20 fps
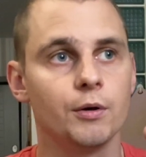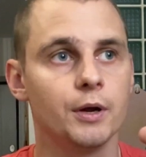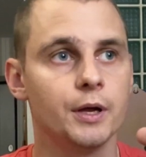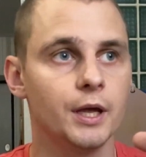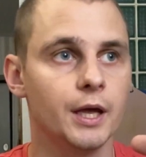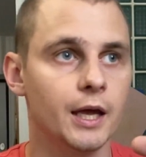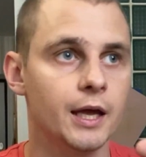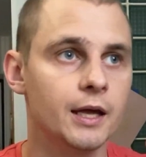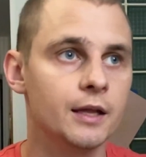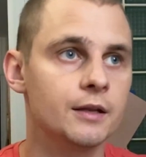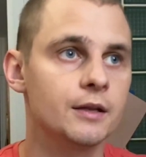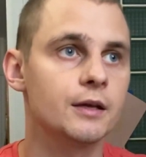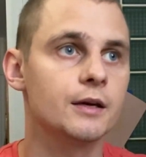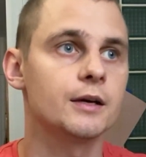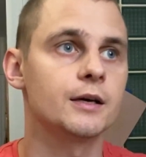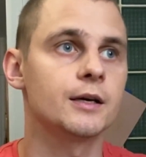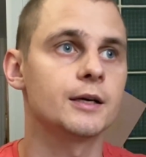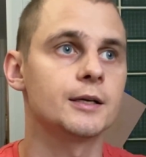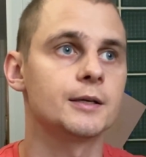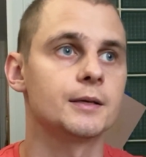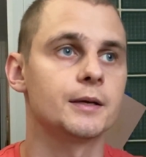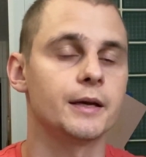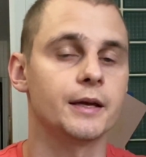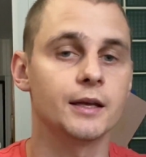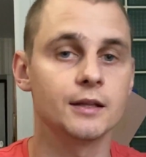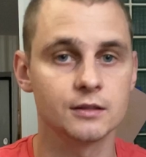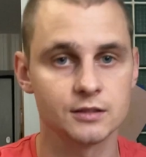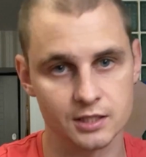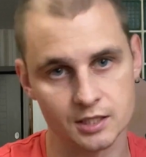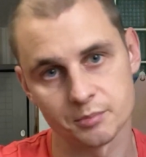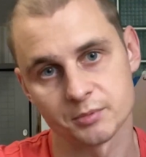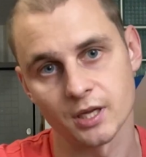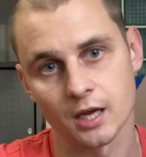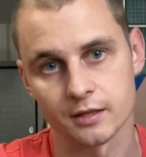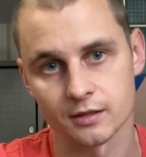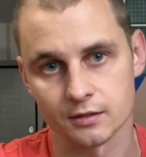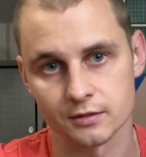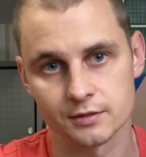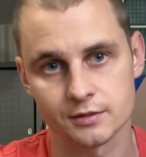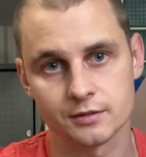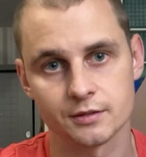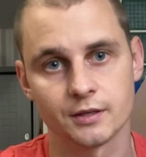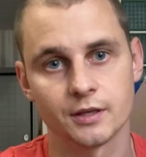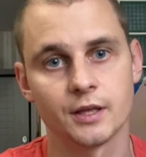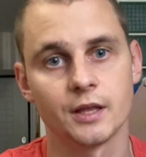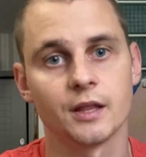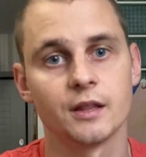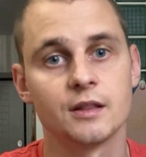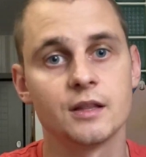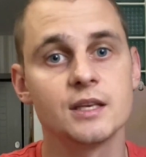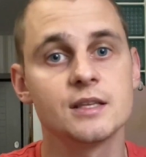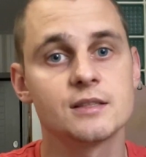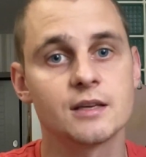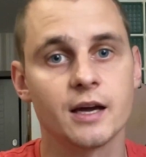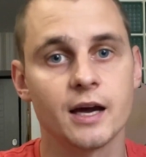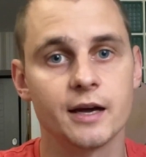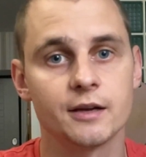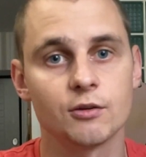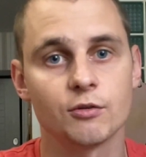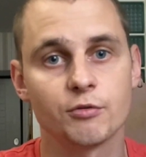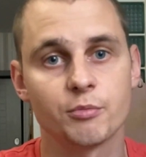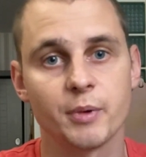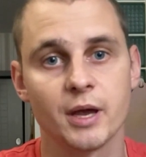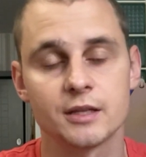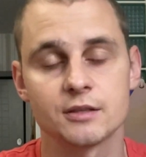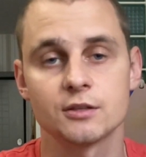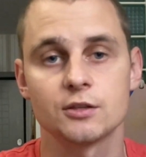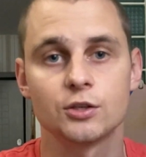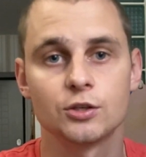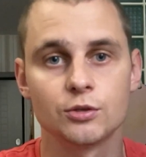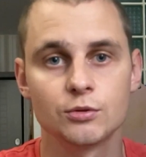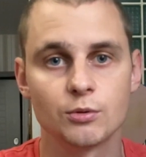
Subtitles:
and English subtitles. This kind of method